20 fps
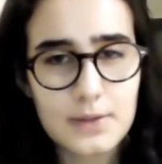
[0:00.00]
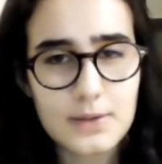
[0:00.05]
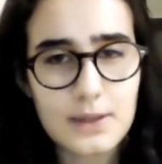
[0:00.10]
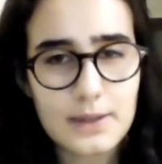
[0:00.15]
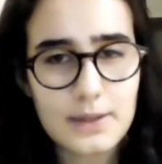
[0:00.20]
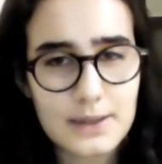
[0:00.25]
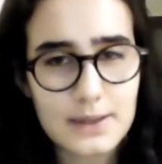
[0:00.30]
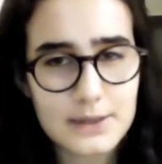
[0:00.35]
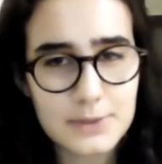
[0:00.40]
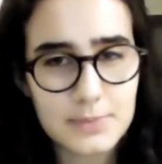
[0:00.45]

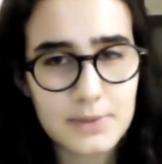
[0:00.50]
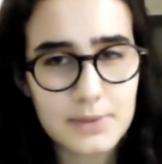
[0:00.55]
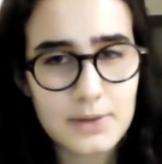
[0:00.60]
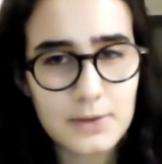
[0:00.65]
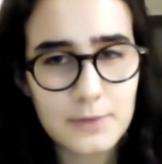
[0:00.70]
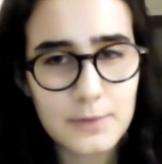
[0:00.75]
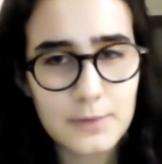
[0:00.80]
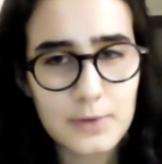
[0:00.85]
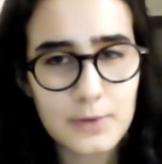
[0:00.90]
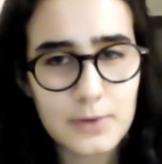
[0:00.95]
That has
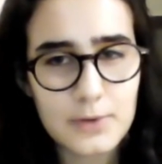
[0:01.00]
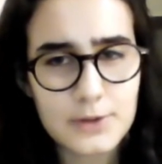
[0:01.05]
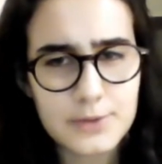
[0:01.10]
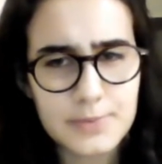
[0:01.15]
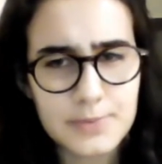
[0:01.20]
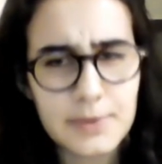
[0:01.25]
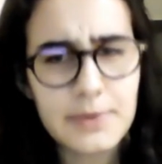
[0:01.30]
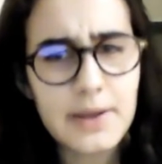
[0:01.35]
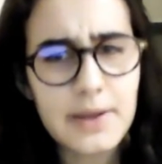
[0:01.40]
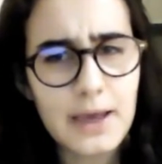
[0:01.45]
been, of
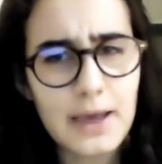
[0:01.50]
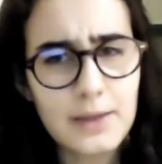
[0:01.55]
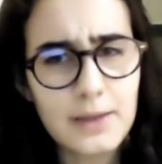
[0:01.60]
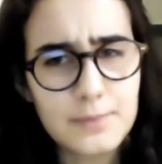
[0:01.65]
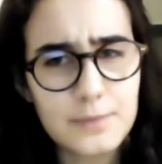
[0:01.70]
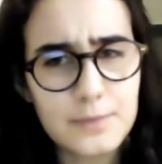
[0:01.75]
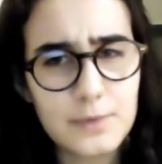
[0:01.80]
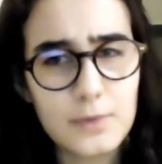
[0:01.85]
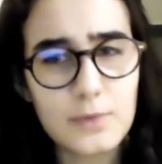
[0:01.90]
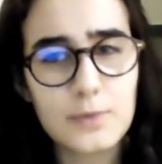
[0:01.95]
course, very
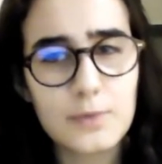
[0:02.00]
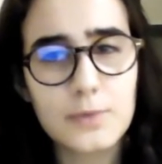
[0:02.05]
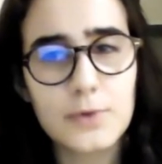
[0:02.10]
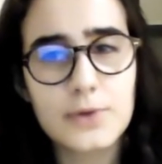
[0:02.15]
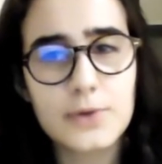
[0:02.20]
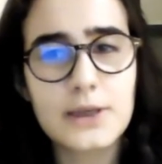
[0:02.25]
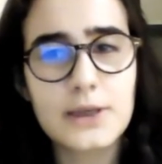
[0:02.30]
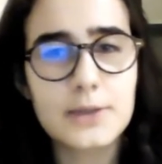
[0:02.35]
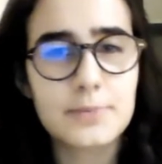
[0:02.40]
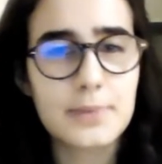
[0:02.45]
helpful
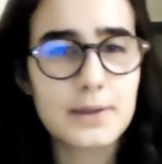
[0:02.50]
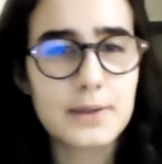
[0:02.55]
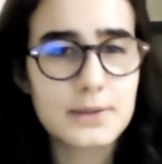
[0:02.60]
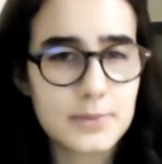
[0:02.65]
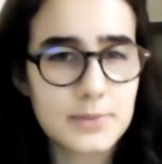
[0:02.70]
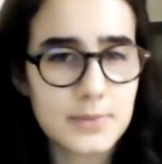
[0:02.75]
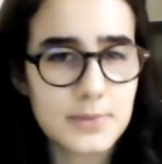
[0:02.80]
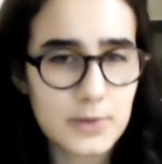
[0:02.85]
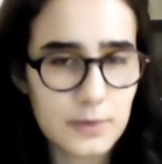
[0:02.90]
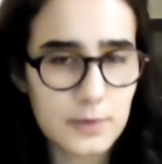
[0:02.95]
for the
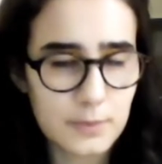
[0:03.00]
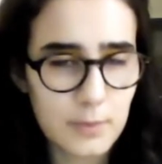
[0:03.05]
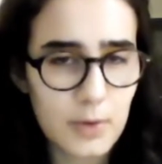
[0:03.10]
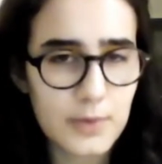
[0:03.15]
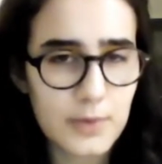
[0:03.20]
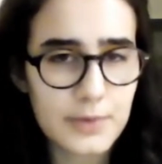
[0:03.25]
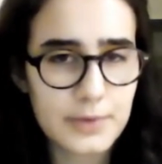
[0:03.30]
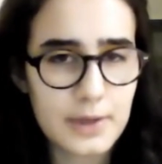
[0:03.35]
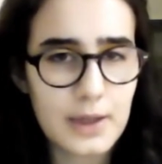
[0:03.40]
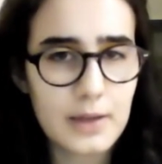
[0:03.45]
advancement of
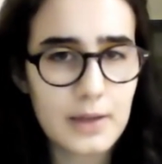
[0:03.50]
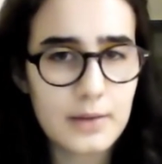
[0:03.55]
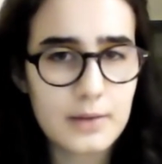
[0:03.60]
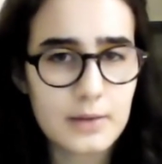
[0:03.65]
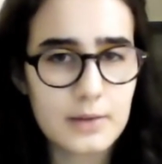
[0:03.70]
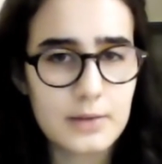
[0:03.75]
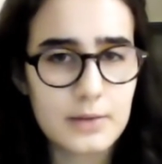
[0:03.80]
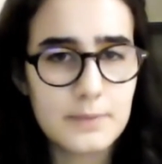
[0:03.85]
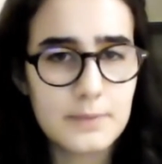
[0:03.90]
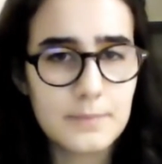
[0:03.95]
modern
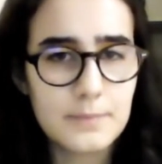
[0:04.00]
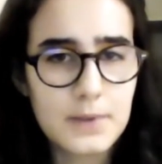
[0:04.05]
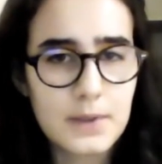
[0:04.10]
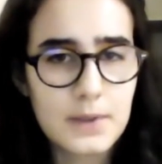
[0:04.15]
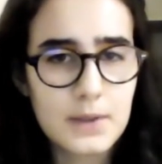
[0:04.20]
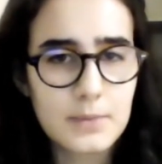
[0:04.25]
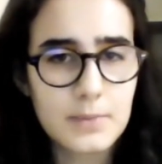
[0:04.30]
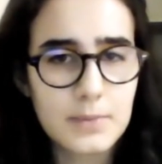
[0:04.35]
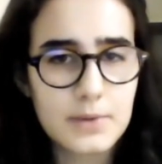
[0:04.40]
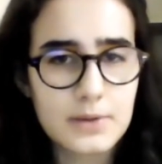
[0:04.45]
healthcare,
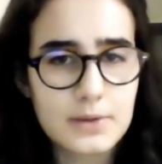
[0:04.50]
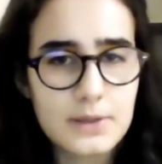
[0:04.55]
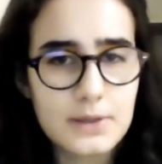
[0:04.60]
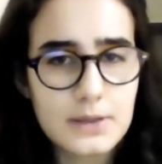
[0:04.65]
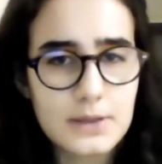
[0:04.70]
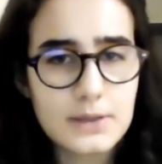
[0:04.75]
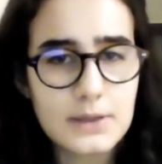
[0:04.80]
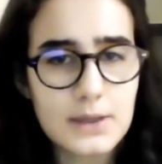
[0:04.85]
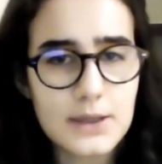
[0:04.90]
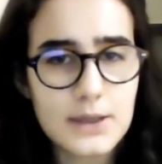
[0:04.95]
but
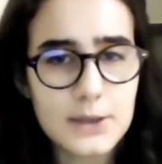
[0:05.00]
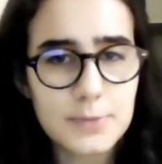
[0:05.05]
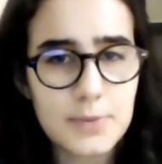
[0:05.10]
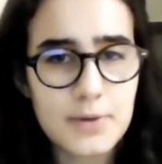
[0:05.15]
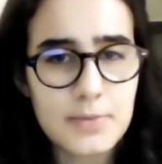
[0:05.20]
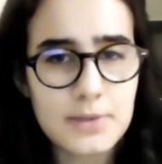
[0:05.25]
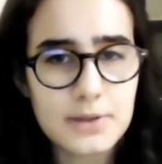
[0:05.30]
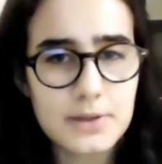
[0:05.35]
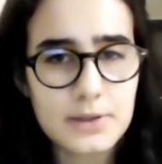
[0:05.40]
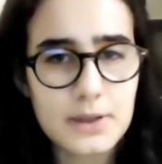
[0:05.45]
this
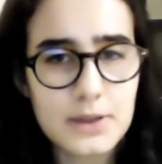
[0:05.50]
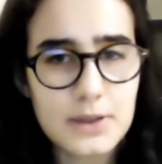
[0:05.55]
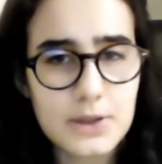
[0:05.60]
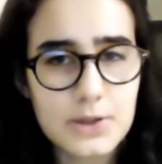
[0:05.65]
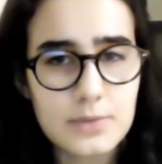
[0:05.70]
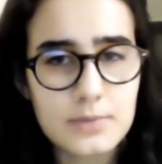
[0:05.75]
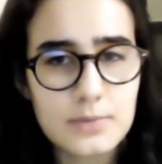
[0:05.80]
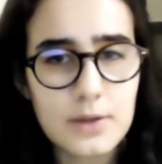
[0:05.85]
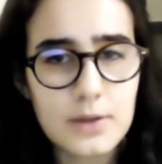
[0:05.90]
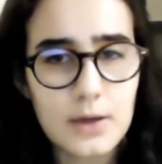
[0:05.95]

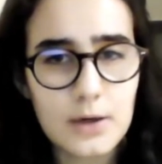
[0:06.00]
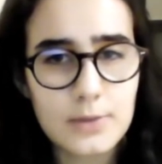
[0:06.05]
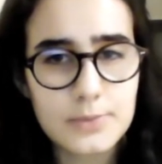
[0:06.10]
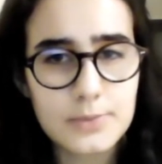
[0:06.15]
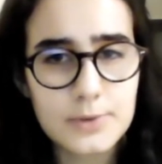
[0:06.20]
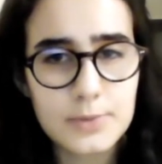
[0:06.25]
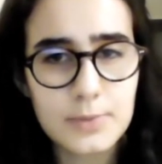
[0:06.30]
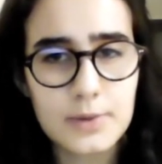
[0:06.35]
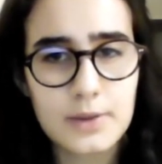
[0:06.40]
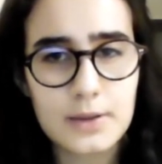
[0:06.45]
experimentation
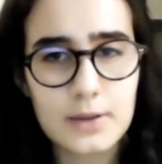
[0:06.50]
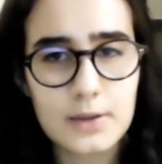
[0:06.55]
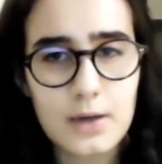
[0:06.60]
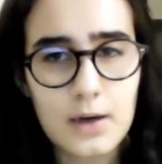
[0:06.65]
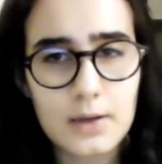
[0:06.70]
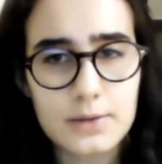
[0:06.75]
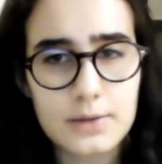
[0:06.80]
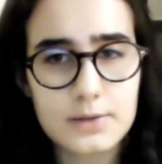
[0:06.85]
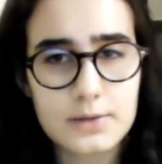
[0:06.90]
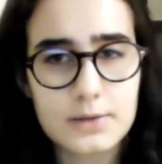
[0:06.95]
comes with a
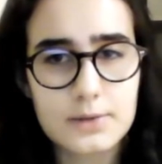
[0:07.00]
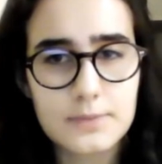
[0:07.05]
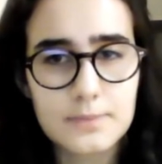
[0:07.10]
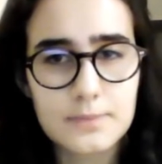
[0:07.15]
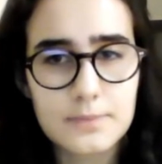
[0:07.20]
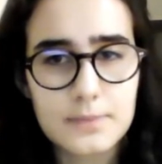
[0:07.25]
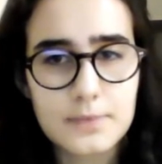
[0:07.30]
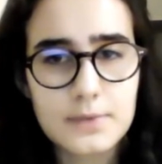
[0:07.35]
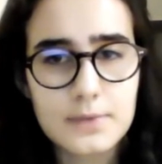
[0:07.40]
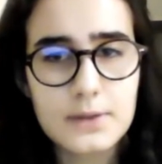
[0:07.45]
cost.
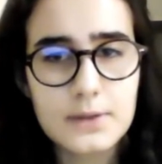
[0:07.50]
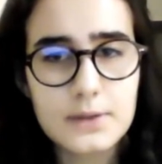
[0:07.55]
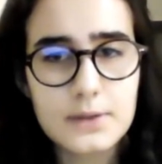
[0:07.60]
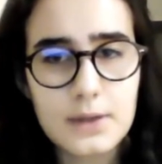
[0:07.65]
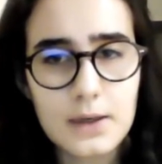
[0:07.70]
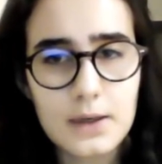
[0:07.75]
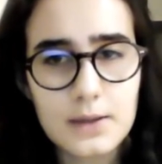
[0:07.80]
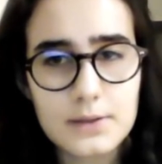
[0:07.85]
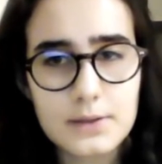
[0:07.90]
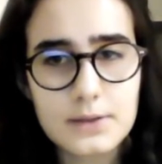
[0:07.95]
This
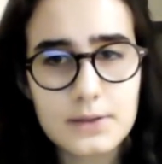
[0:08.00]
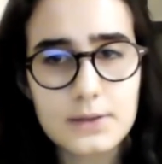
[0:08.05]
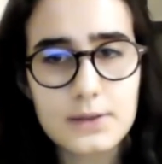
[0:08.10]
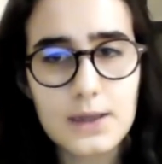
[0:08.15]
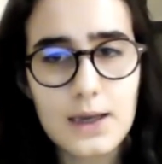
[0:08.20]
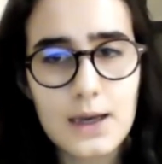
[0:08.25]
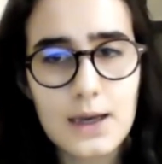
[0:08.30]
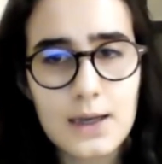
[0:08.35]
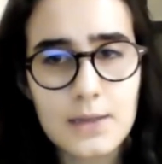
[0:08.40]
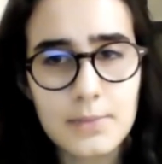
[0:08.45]
cost
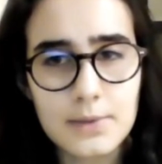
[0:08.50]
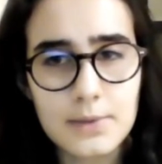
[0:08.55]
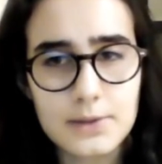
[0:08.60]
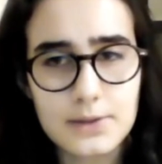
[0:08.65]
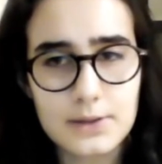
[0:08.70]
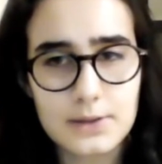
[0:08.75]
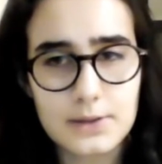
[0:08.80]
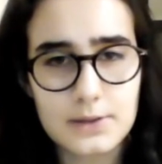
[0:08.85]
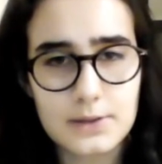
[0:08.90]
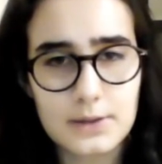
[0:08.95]
is animal
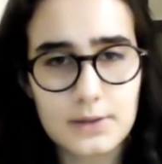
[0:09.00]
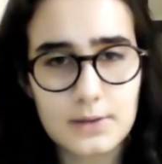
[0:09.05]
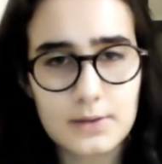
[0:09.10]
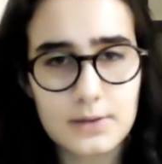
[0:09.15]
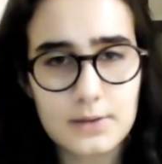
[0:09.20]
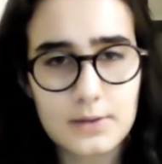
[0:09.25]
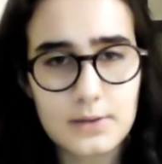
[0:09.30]
testing,